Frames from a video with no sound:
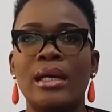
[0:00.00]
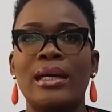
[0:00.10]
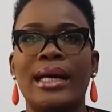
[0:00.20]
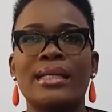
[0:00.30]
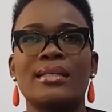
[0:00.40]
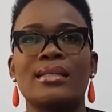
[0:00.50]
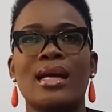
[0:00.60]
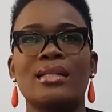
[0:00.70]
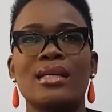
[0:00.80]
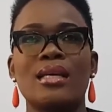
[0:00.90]
I
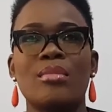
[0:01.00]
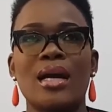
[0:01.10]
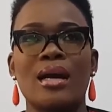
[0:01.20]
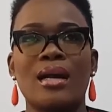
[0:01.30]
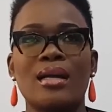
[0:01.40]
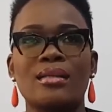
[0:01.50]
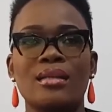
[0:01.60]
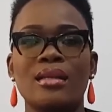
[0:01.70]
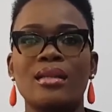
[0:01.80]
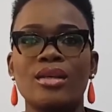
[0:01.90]
sat in my class
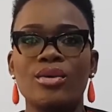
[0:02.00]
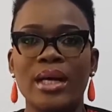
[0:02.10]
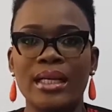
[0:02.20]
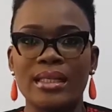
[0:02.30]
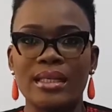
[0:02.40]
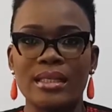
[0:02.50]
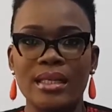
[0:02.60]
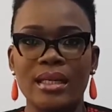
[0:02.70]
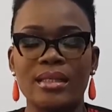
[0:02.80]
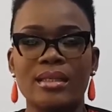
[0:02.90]
in the United
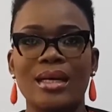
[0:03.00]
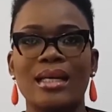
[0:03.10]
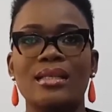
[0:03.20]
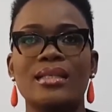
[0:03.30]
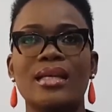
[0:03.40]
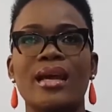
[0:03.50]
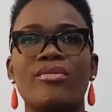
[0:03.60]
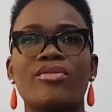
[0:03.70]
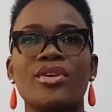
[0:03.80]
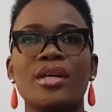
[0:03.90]
States, and
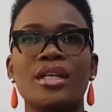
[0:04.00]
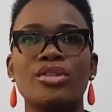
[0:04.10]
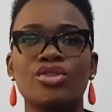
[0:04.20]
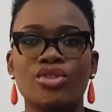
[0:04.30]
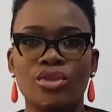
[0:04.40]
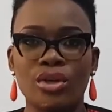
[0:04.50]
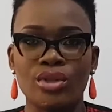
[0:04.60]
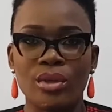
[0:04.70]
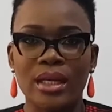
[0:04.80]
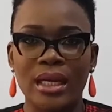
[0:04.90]
every
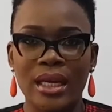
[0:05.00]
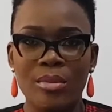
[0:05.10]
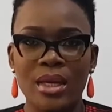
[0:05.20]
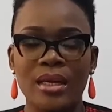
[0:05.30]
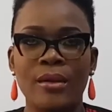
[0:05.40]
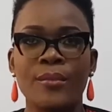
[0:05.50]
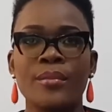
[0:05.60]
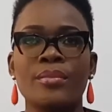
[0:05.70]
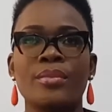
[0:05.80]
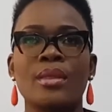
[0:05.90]
instructor that came in,
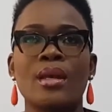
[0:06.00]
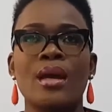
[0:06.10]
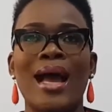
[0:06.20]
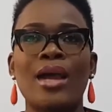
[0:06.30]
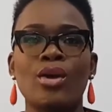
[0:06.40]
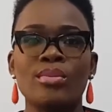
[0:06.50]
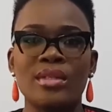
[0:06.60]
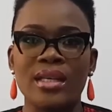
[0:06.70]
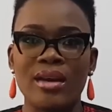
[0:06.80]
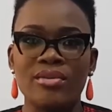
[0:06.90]
I
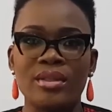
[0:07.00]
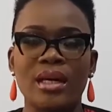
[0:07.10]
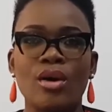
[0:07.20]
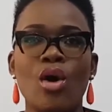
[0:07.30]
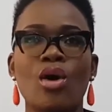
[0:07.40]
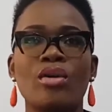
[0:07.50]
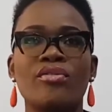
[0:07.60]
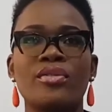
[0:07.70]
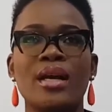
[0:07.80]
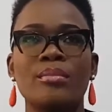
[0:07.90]
observed that all
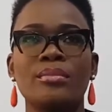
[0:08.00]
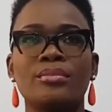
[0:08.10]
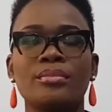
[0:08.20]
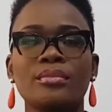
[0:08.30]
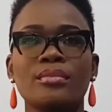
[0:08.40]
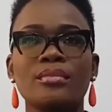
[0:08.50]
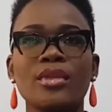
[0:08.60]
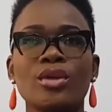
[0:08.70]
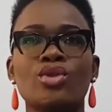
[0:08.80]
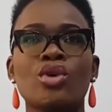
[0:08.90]
of them
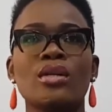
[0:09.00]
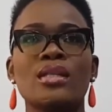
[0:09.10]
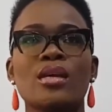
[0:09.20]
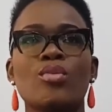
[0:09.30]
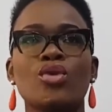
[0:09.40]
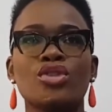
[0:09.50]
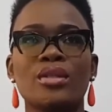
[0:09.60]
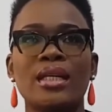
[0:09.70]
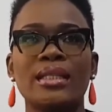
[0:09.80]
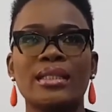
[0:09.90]
taught
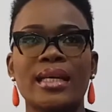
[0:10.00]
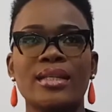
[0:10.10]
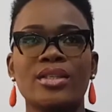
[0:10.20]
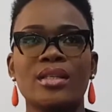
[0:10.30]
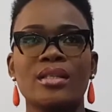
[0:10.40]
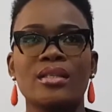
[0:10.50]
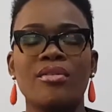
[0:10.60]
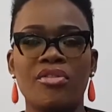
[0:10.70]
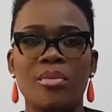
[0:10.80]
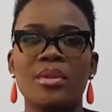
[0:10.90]
emotional intelligence
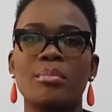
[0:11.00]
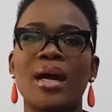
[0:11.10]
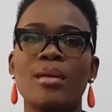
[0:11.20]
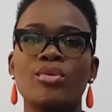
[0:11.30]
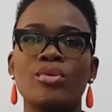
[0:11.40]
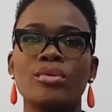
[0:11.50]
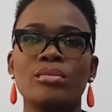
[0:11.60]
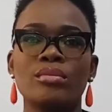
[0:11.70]
from the Bible,